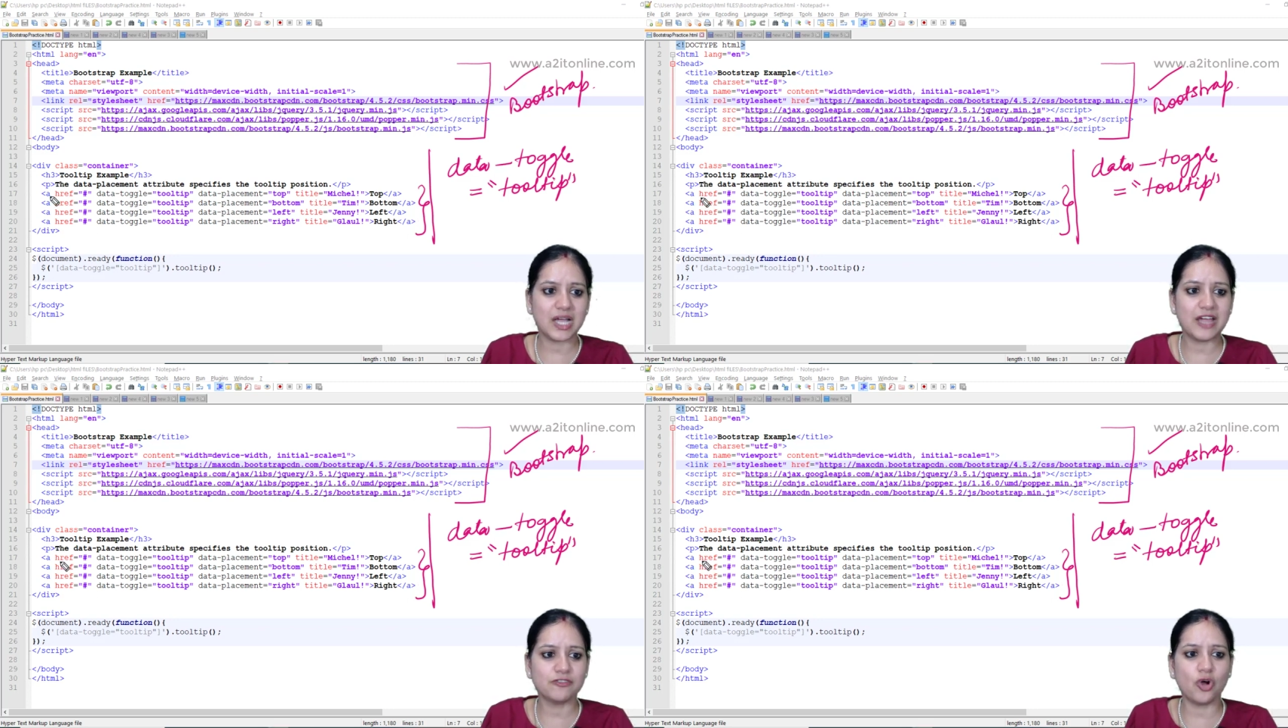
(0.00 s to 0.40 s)

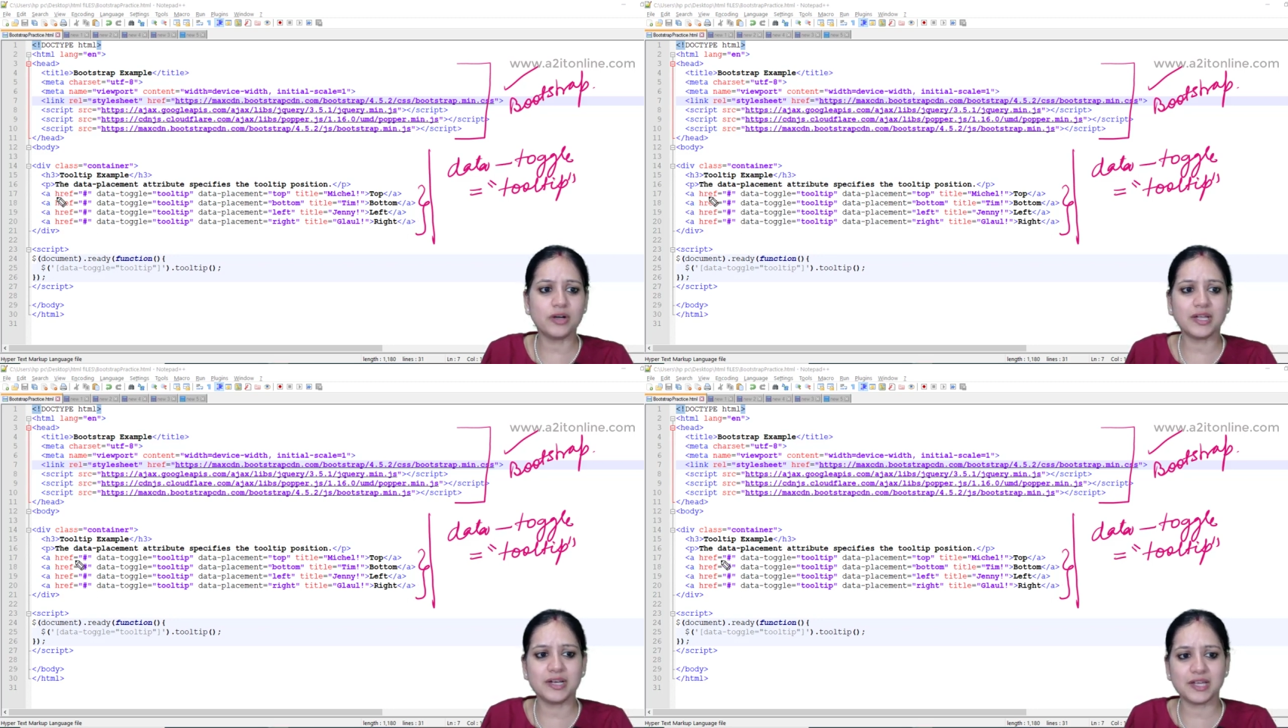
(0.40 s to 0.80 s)
I have
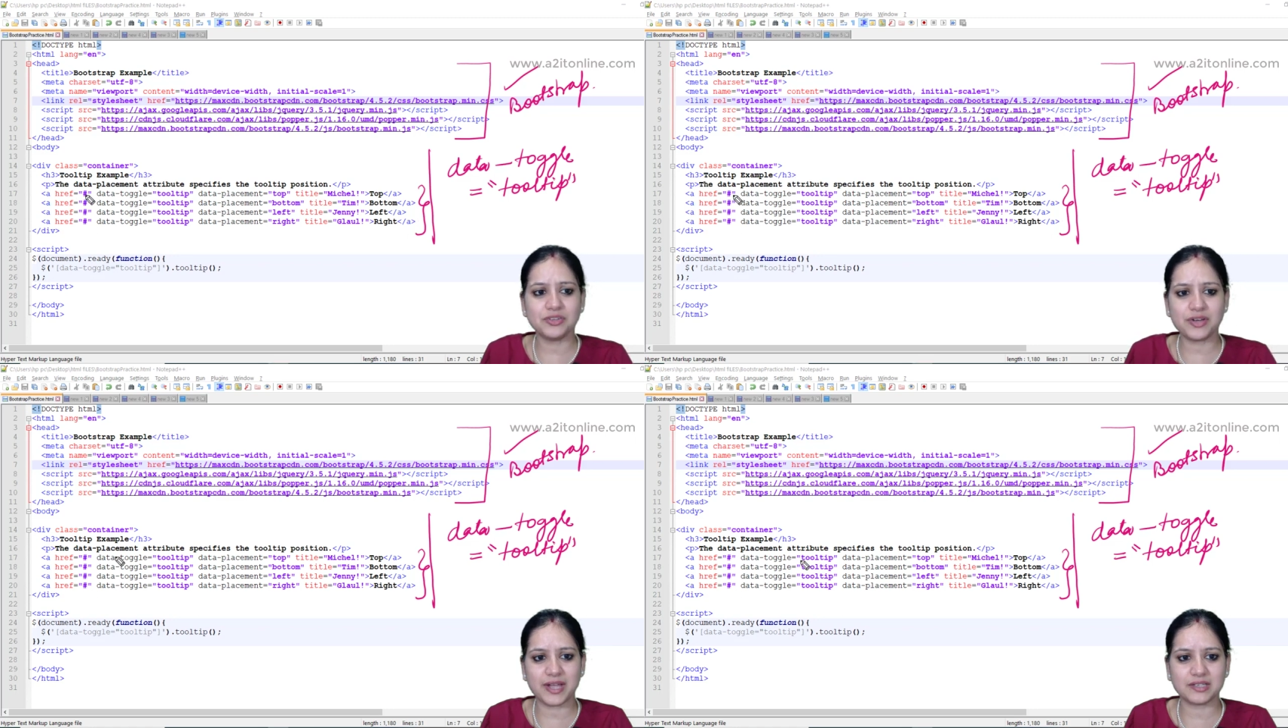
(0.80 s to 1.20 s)
got
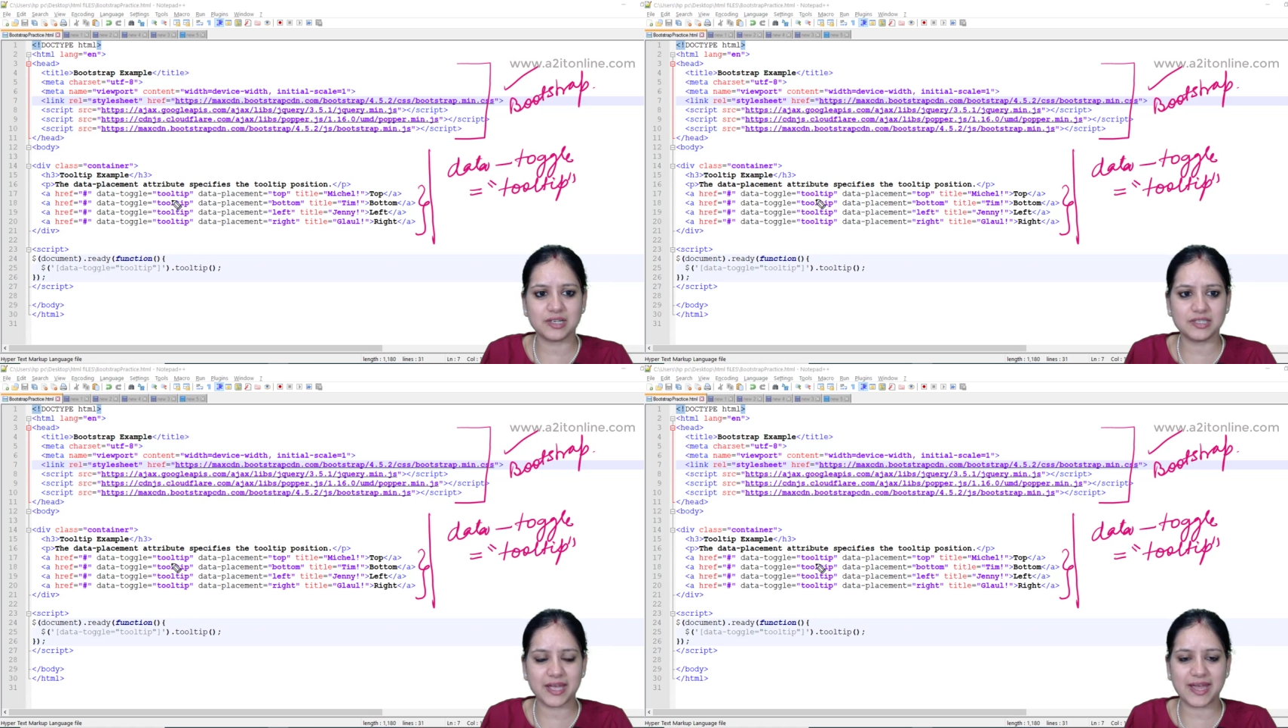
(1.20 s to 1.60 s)
another
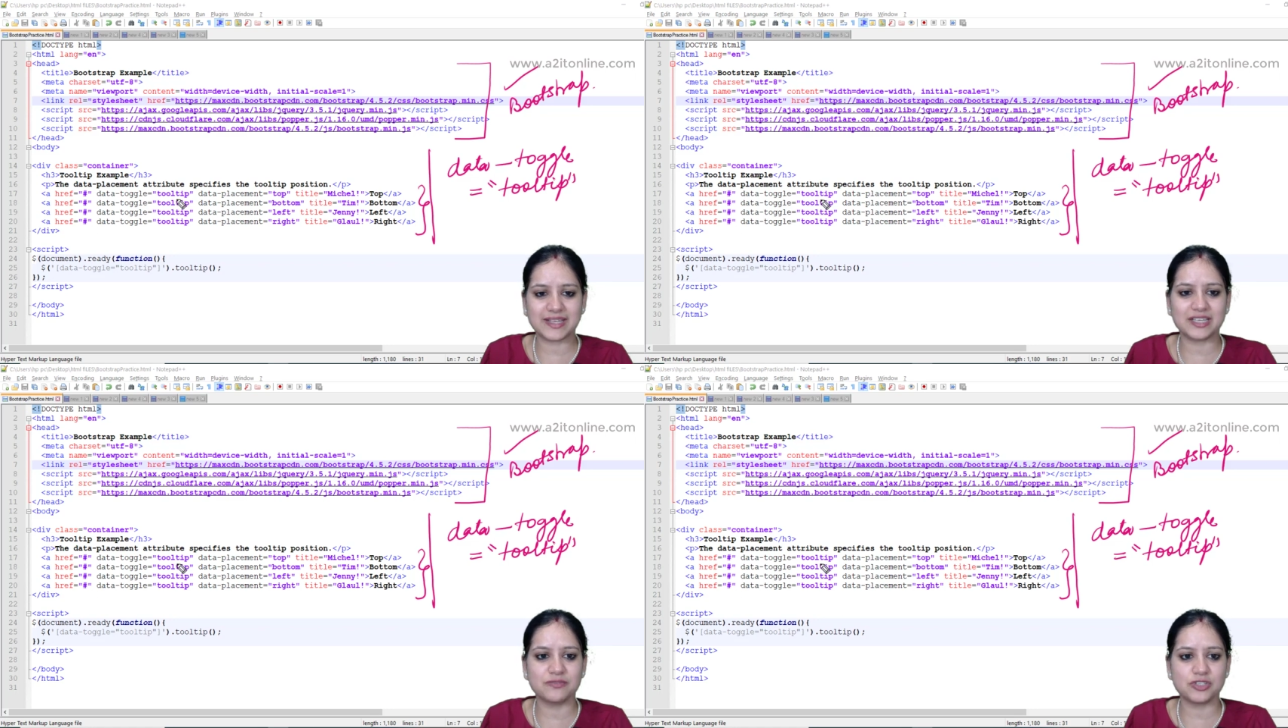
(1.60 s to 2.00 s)
anchor
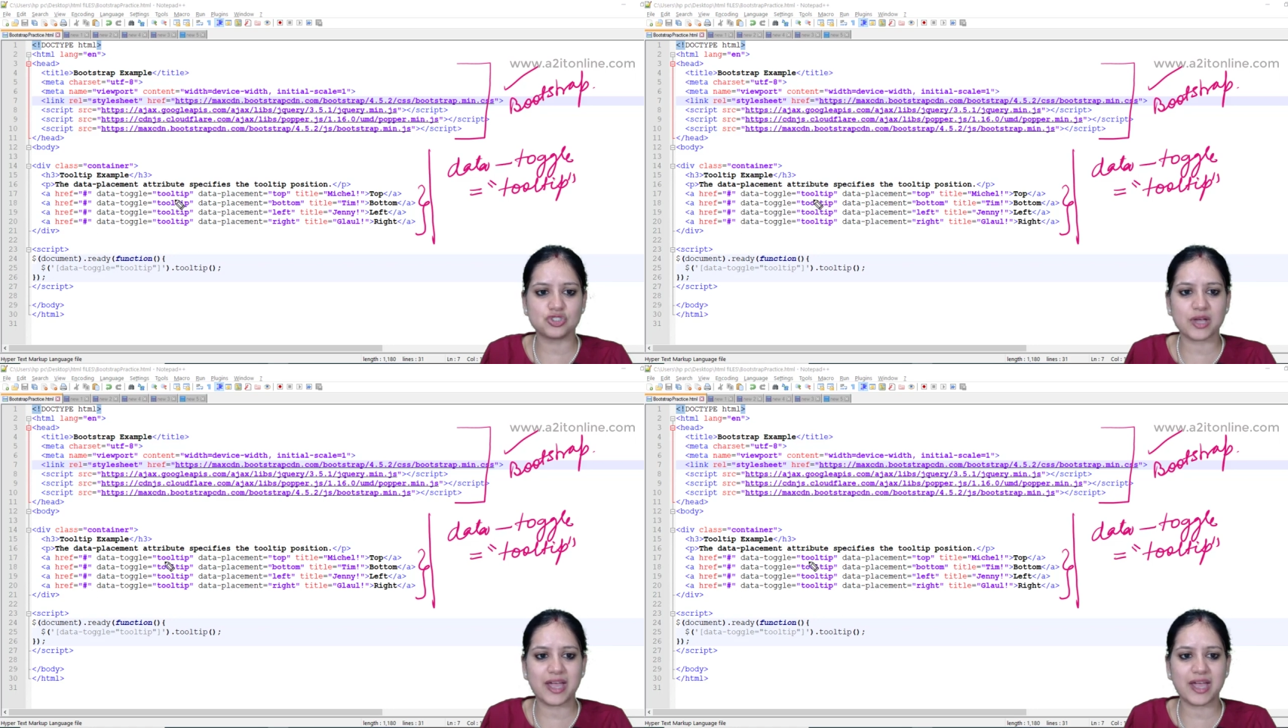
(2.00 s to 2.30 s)
tag in which